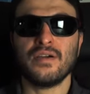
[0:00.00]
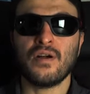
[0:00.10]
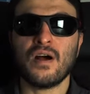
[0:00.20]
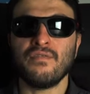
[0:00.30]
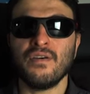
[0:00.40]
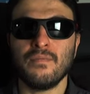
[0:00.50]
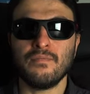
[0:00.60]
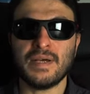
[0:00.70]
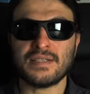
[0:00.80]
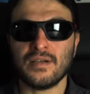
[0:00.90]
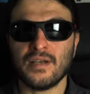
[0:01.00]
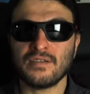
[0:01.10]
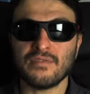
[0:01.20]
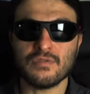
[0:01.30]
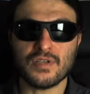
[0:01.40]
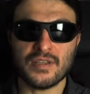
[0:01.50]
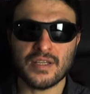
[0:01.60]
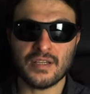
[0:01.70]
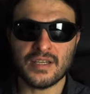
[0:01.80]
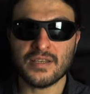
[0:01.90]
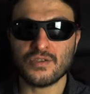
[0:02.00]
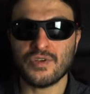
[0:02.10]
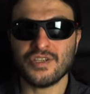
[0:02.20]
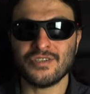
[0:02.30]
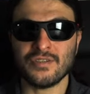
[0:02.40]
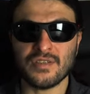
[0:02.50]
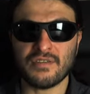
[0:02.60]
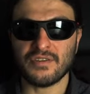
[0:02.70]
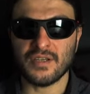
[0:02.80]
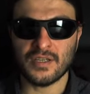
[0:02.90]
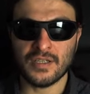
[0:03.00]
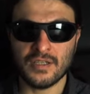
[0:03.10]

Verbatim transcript: there are other better headphones, I think, in this region, definitely.